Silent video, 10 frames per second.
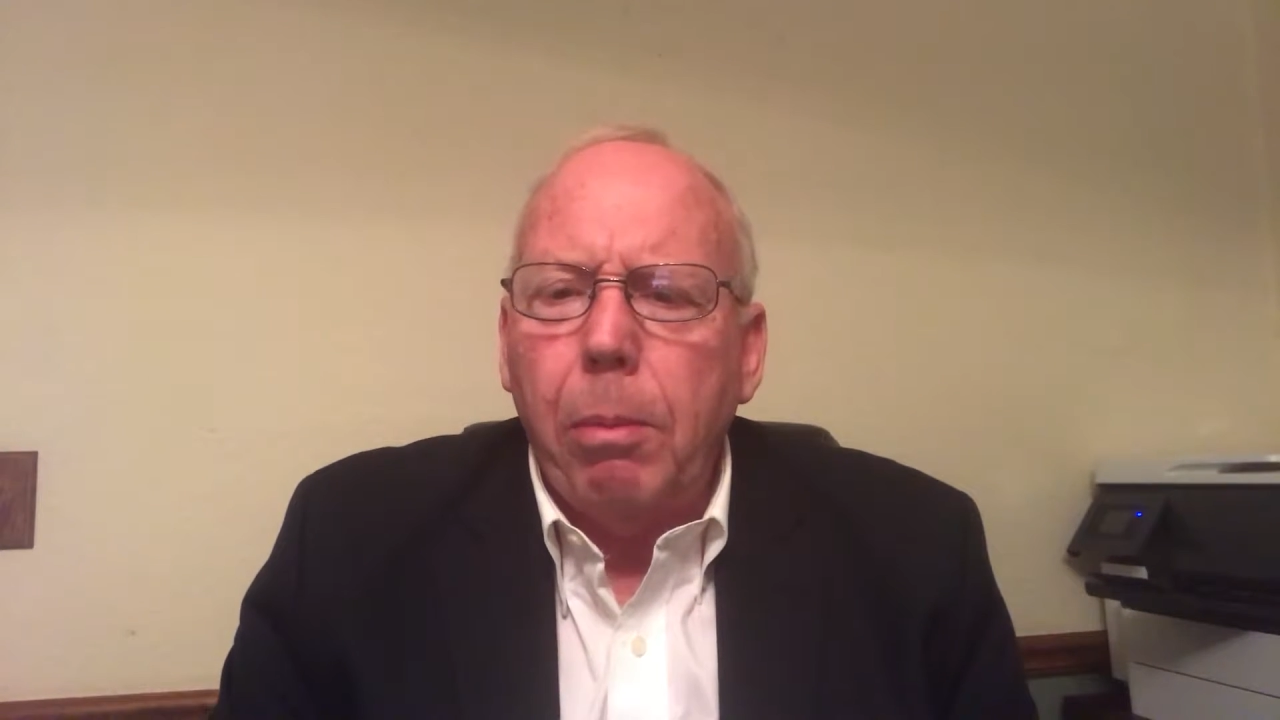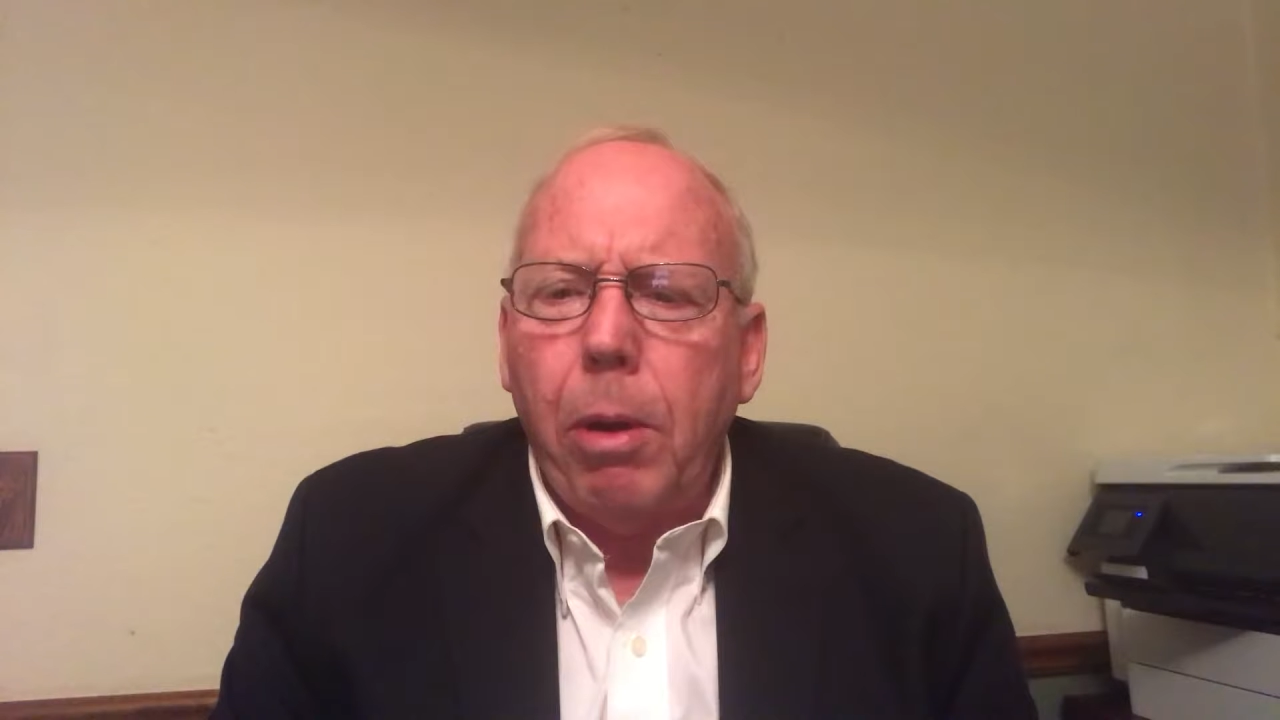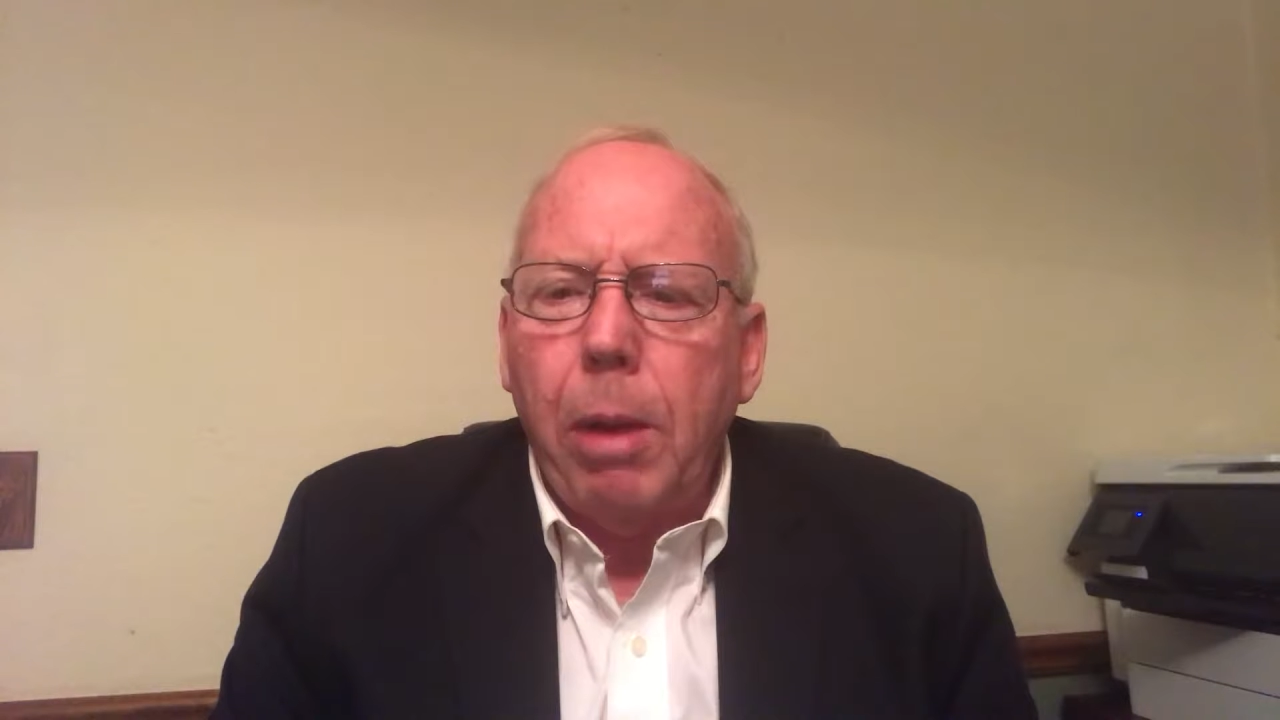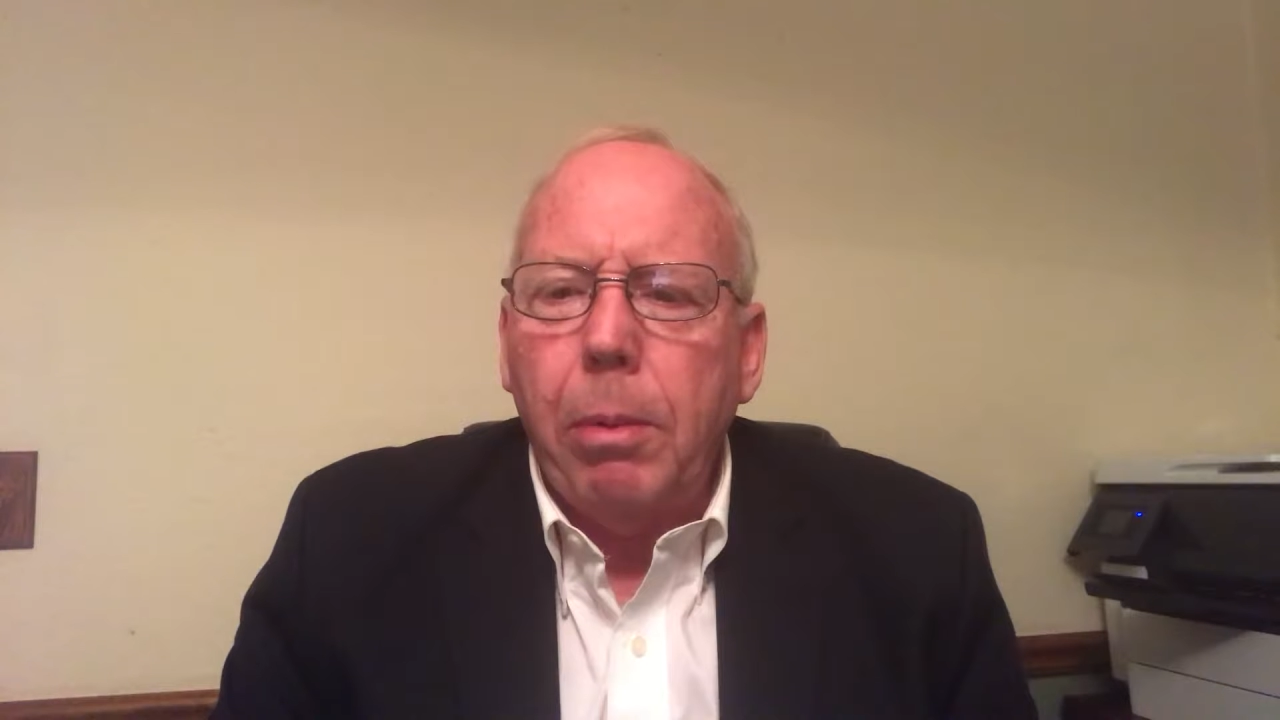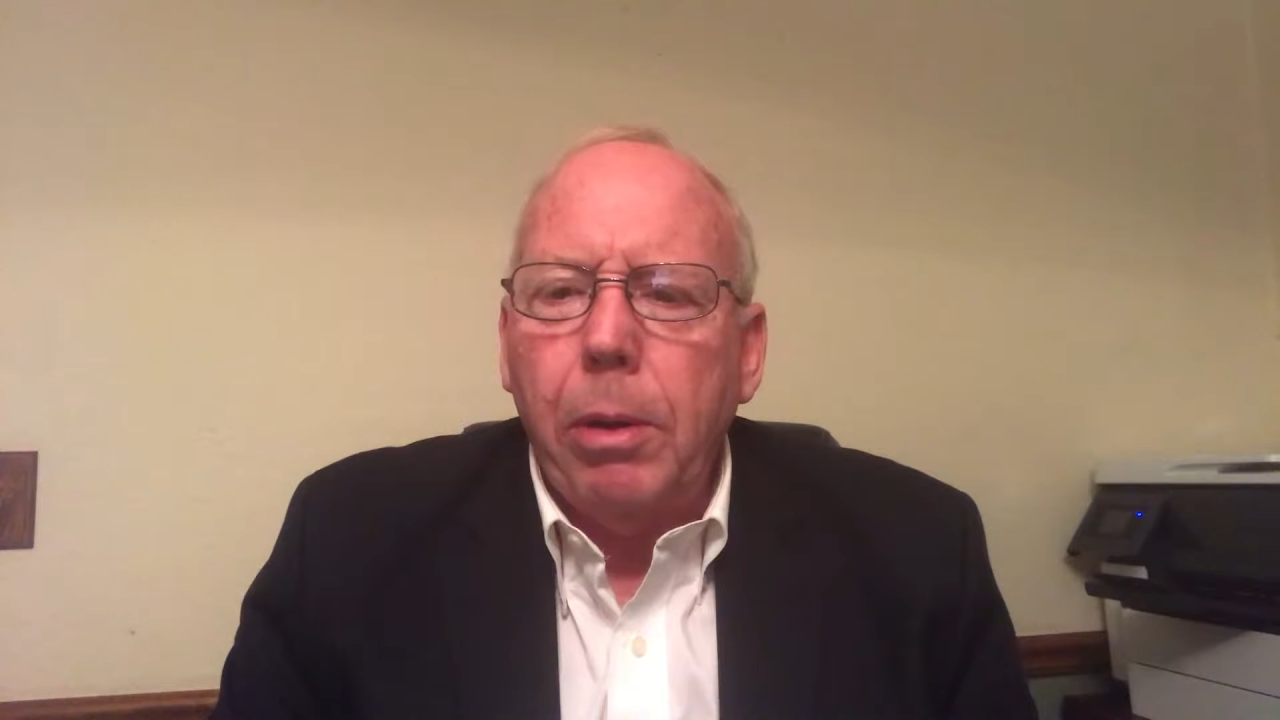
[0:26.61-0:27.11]

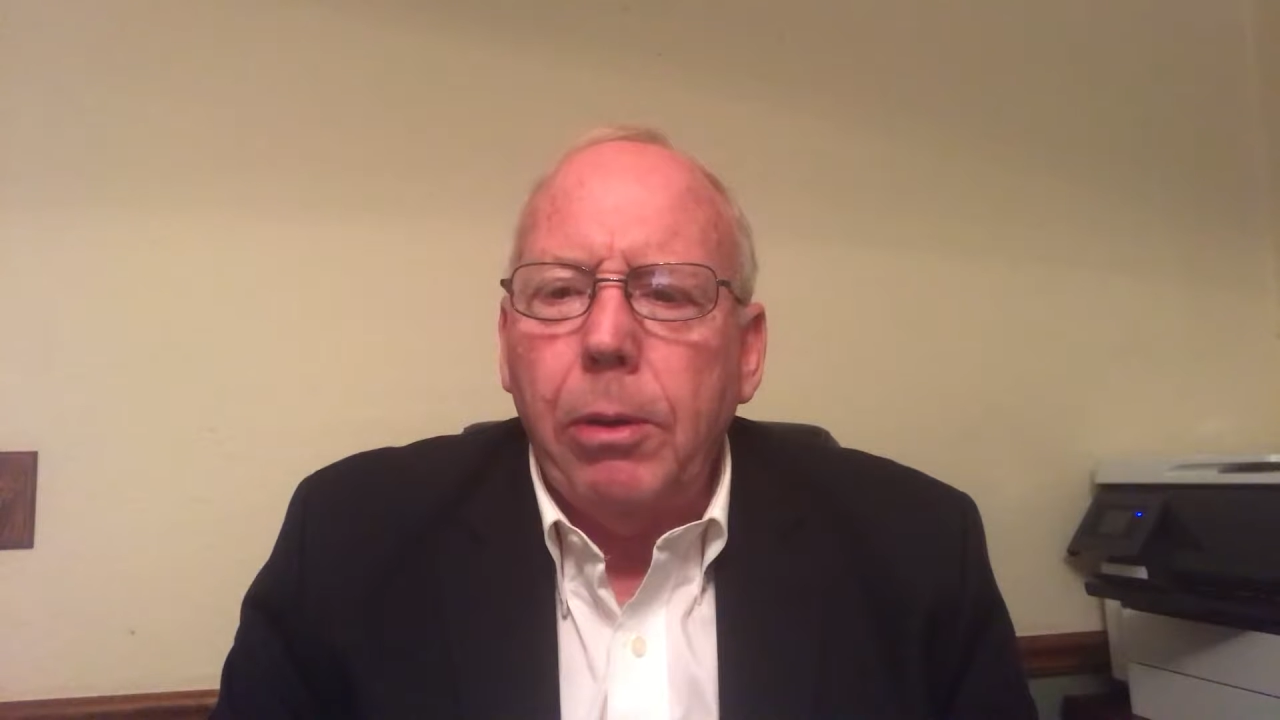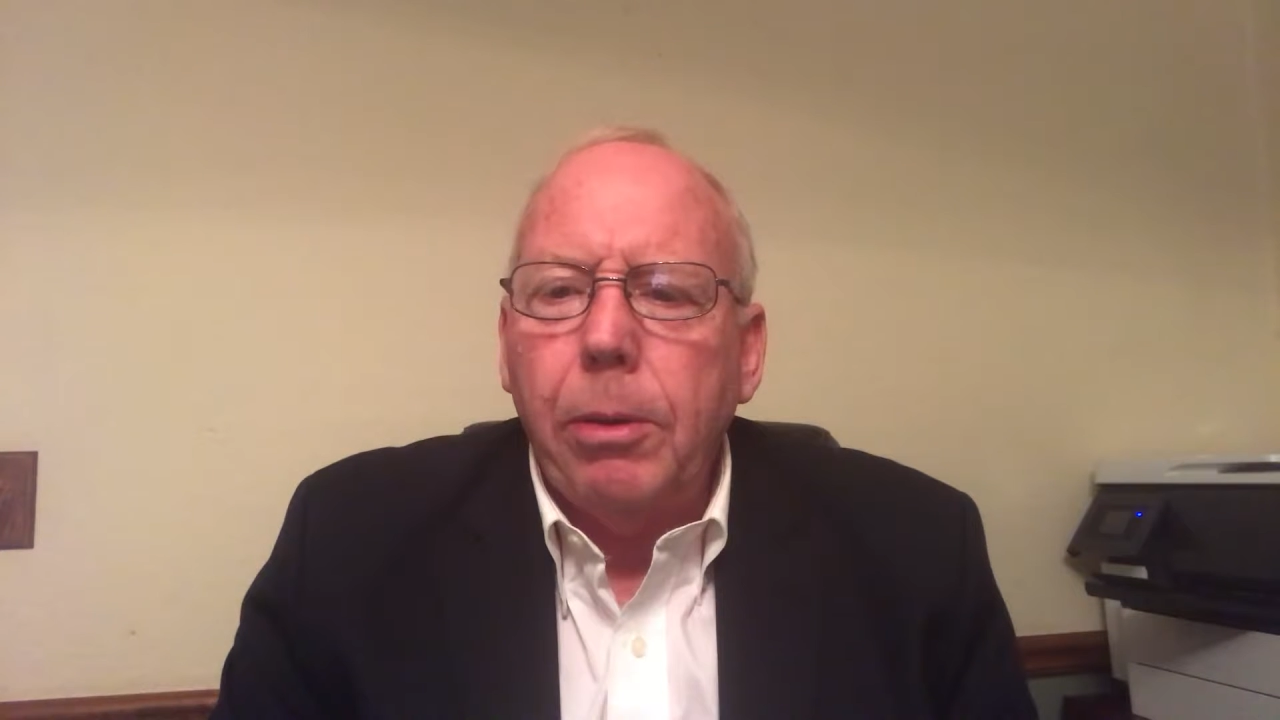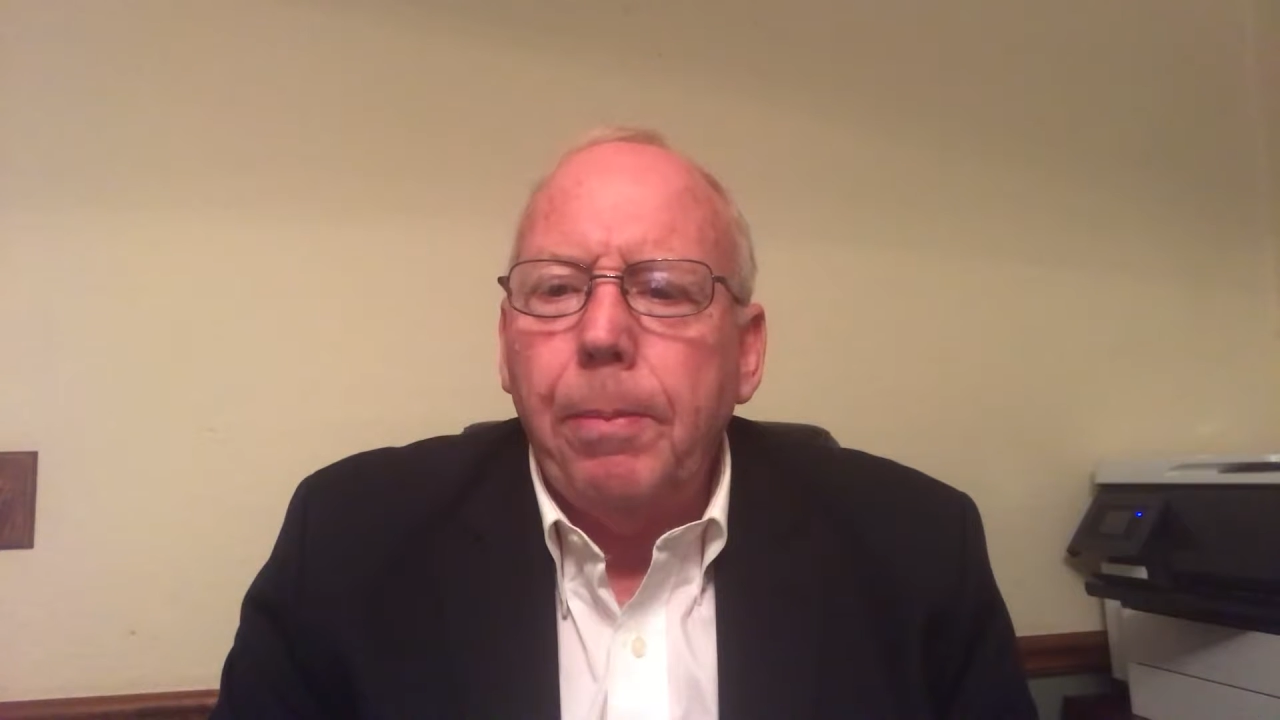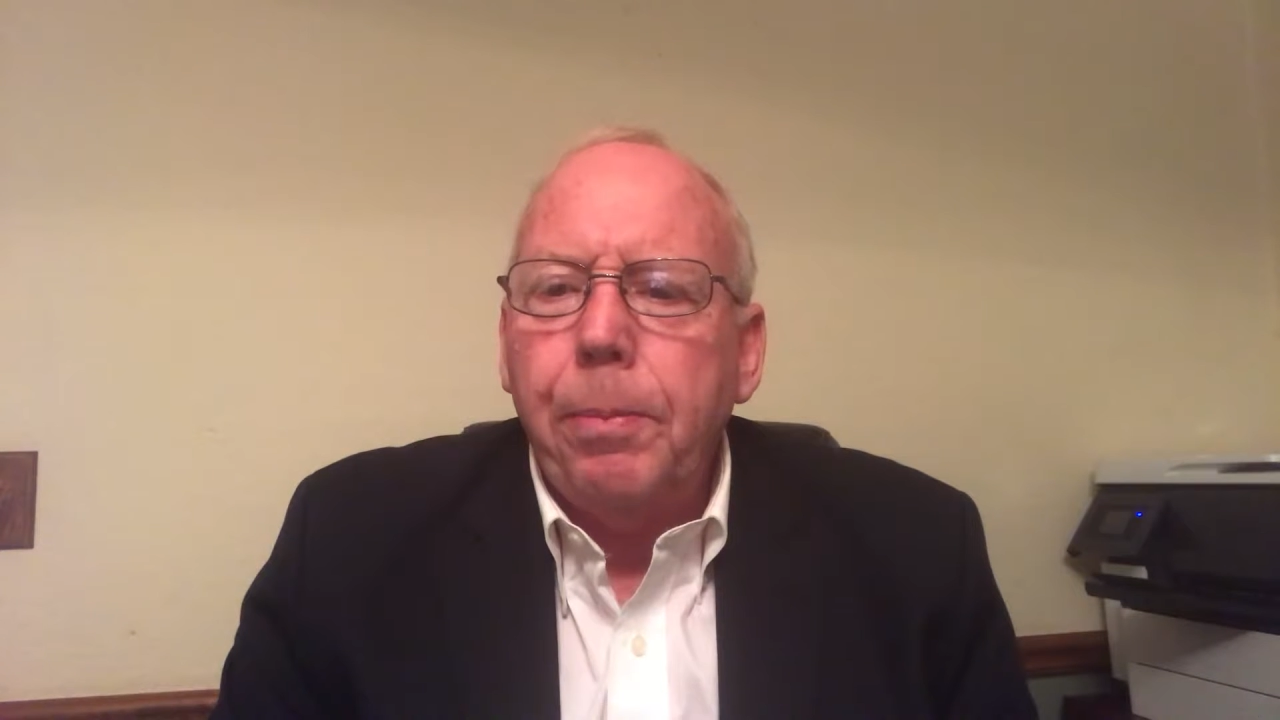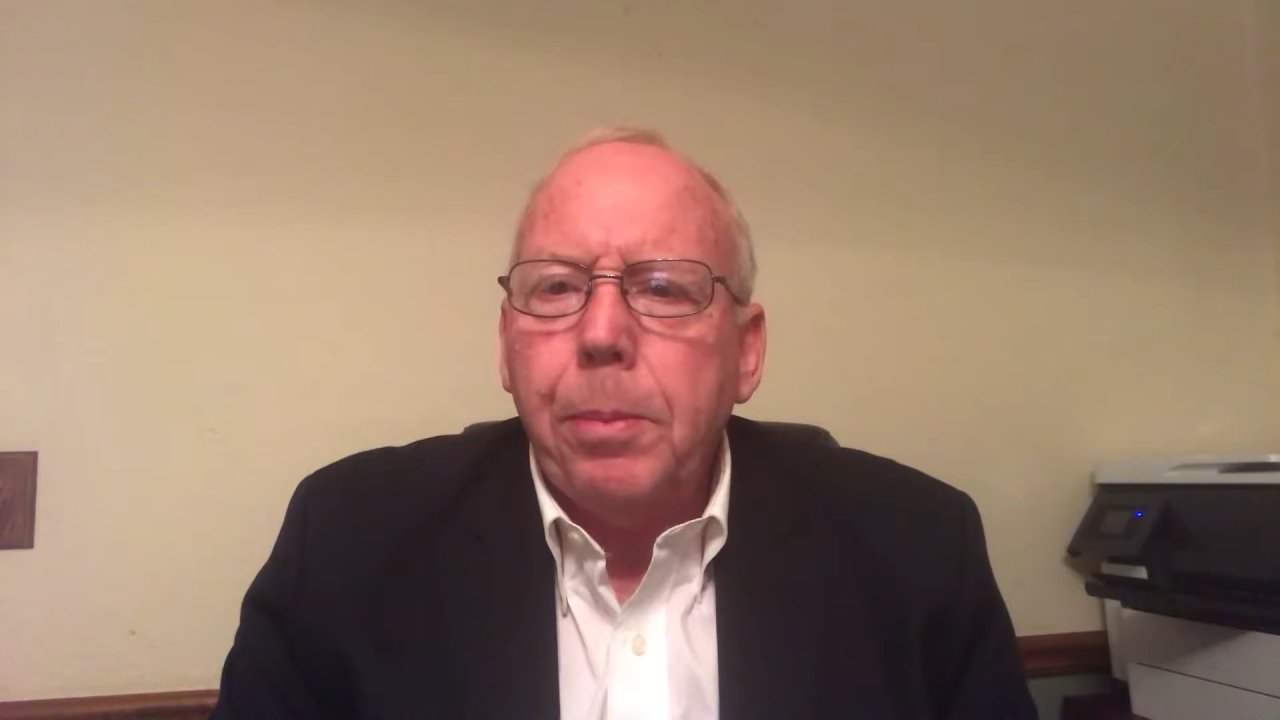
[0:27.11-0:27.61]
properties.